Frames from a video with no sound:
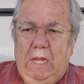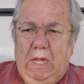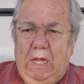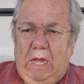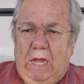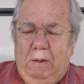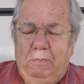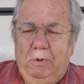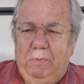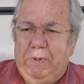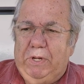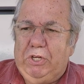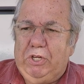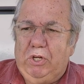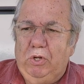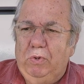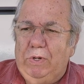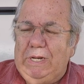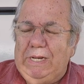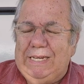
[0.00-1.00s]
I'm going to be
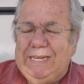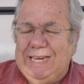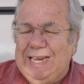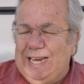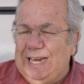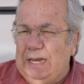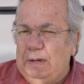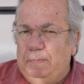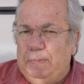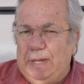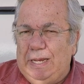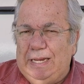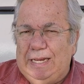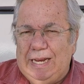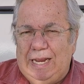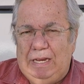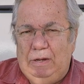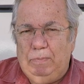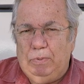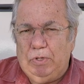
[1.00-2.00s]
shooting 1080p
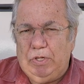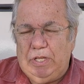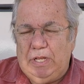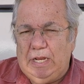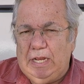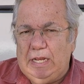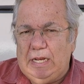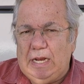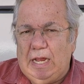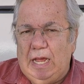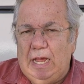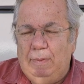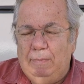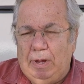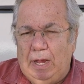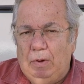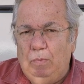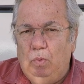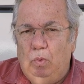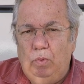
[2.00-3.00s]
90% of the time.
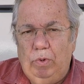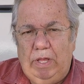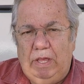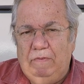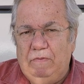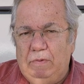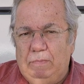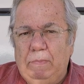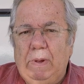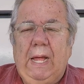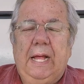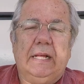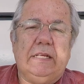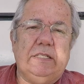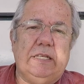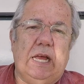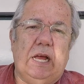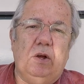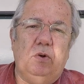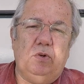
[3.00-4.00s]
I won't even
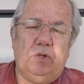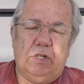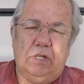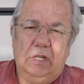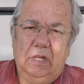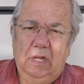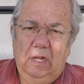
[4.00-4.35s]
max out